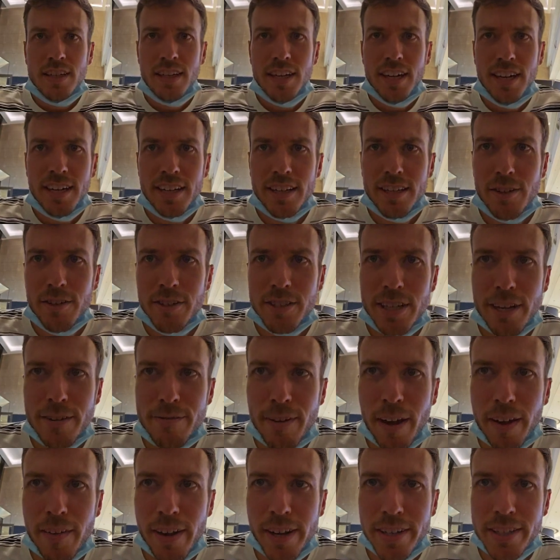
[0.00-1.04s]
In the USA,
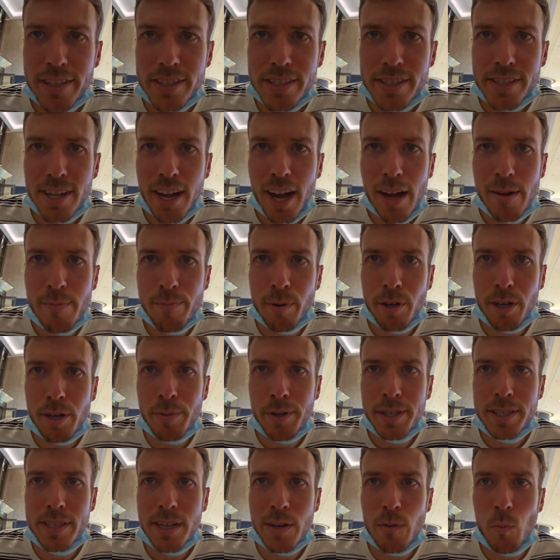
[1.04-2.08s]
Five Guys is top burger
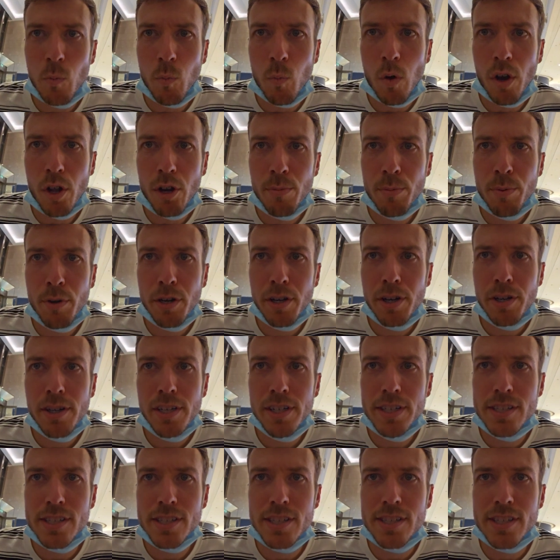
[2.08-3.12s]
place and Whataburger
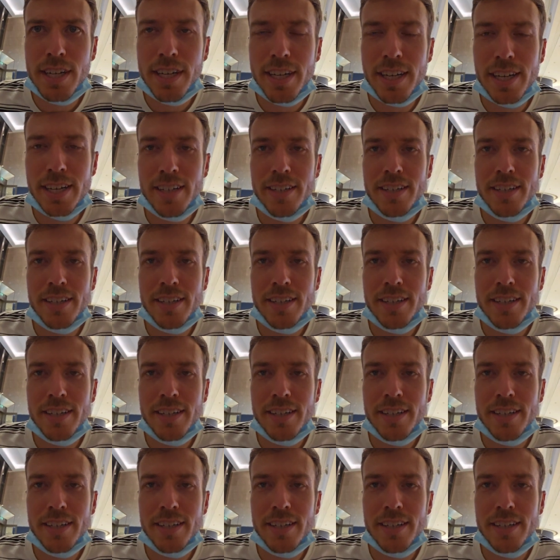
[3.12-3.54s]
is the second.